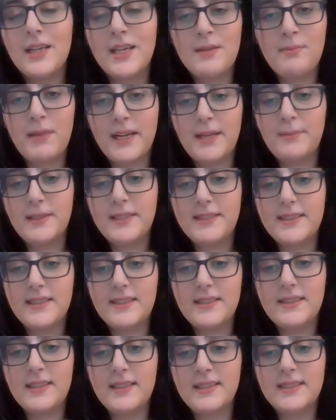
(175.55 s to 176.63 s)
In my
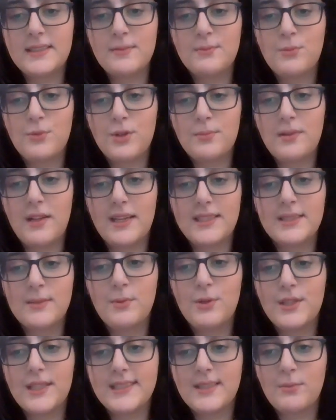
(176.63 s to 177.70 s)
opinion, it's more
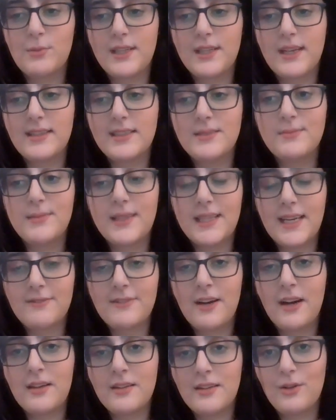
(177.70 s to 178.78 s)
plausible that someone else may have
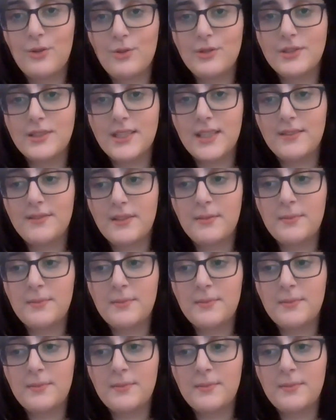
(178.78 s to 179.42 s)
gotten a hold of